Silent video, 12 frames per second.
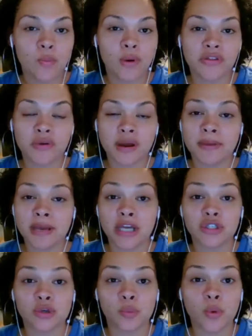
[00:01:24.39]
whether it
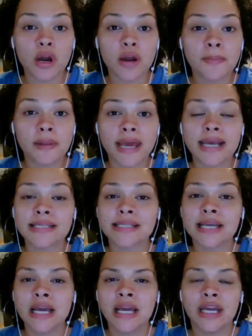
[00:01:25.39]
be at your workplace,